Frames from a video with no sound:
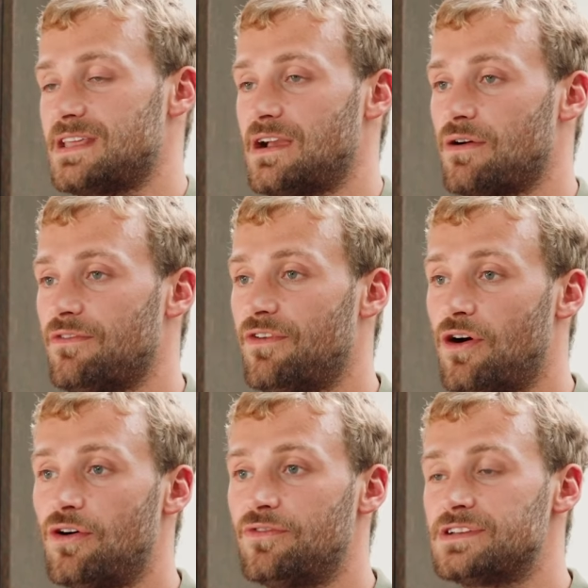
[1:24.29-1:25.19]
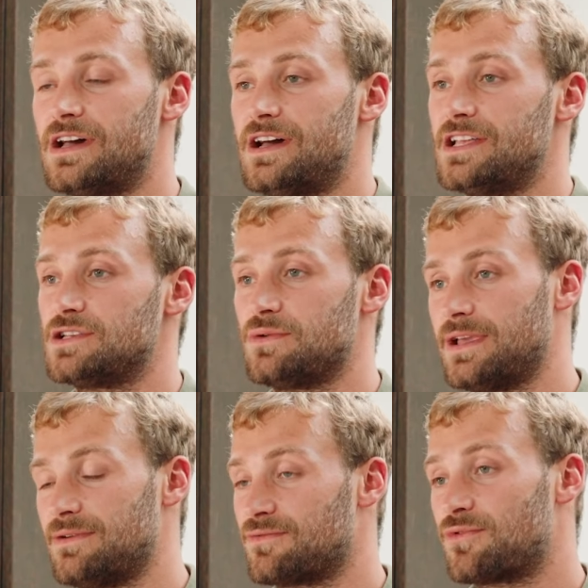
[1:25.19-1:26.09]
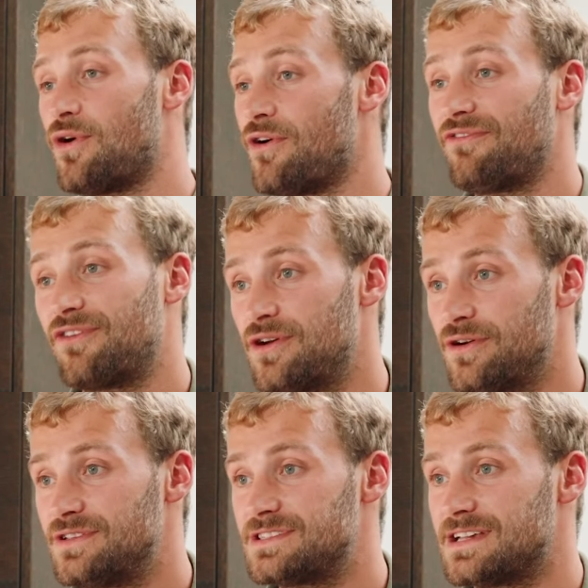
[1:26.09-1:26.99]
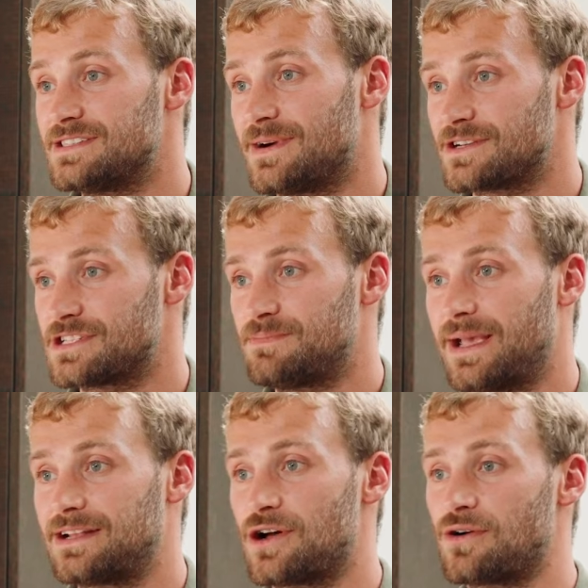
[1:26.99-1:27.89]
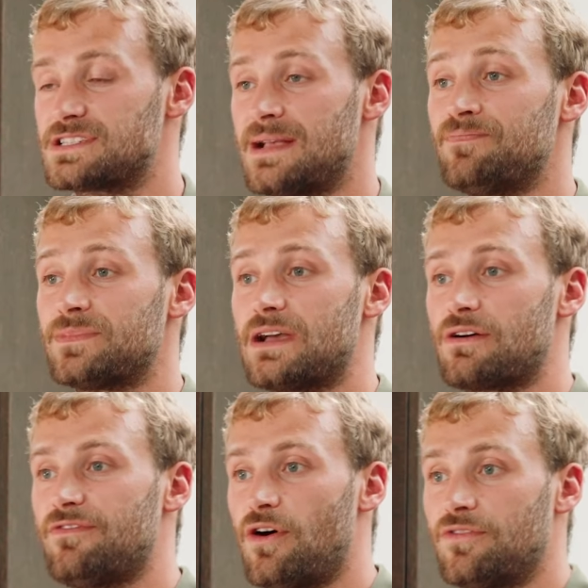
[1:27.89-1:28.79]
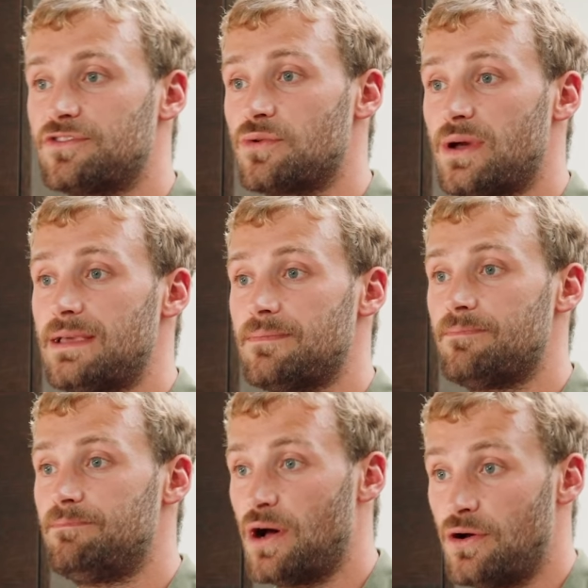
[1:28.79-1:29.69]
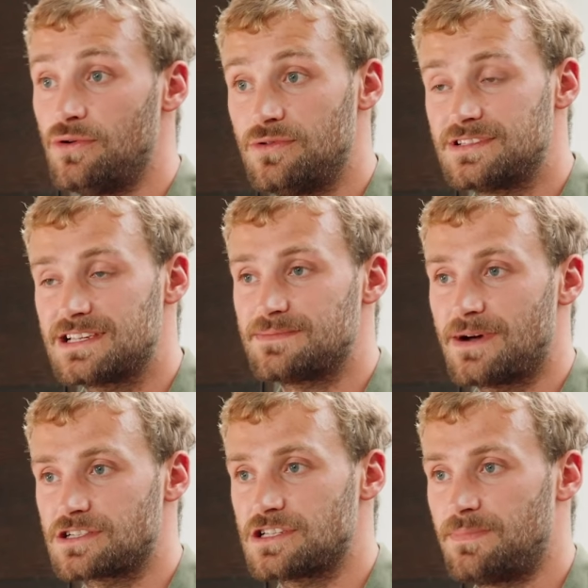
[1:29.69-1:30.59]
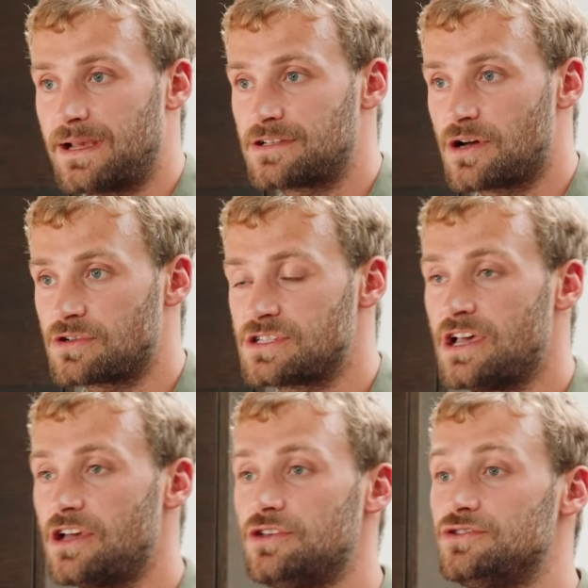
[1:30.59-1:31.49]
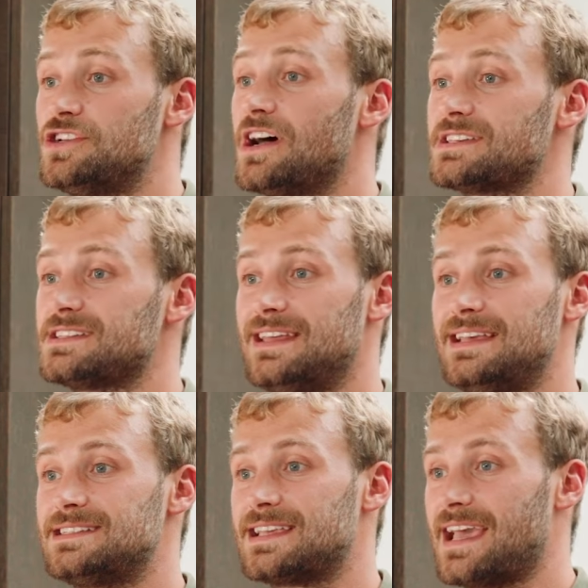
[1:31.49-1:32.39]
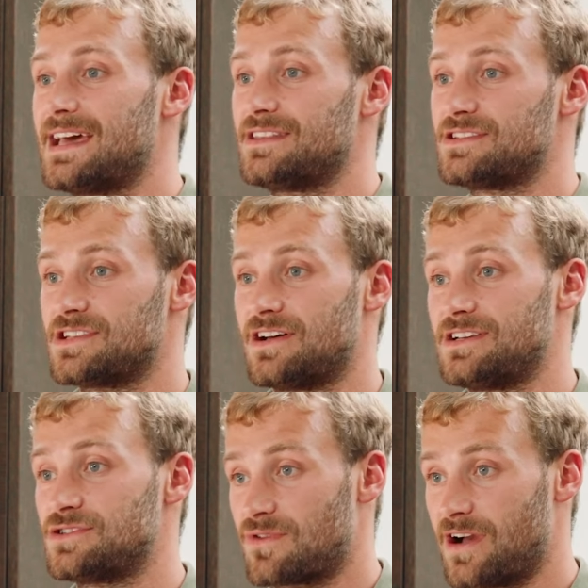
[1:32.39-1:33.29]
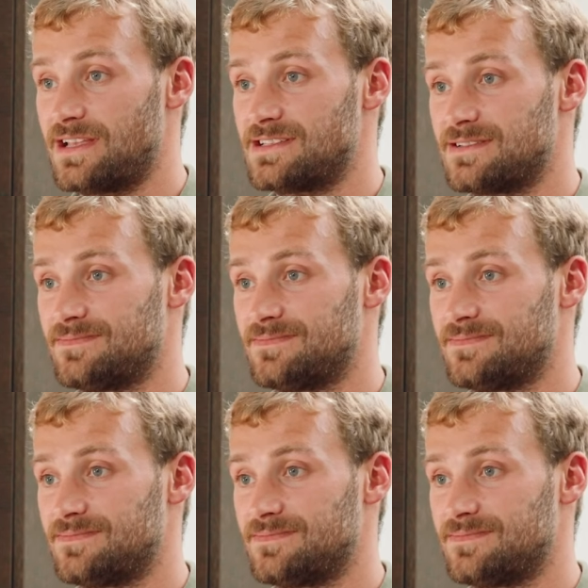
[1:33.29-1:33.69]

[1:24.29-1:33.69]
They are evolved to eat raw foods as much as big dogs. They're evolved to eat bones as much as big dogs. You just need to get the size right.